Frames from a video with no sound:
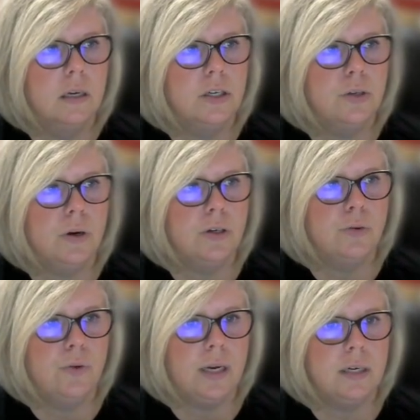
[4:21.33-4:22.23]
do our
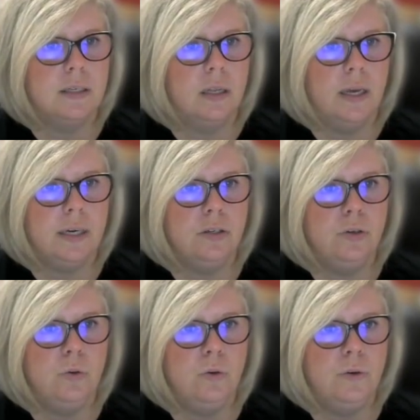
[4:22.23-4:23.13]
direct select
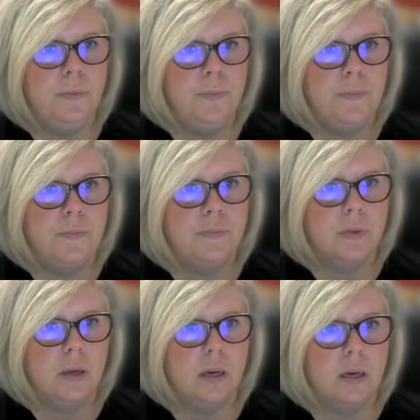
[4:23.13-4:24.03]
tool
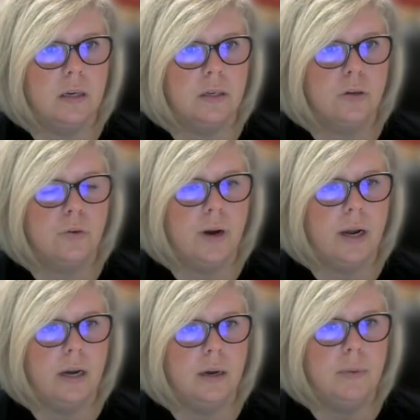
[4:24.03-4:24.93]
and
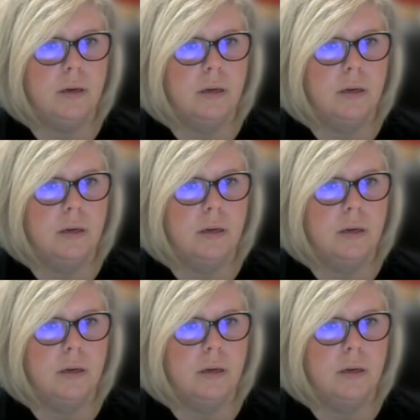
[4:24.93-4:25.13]
grab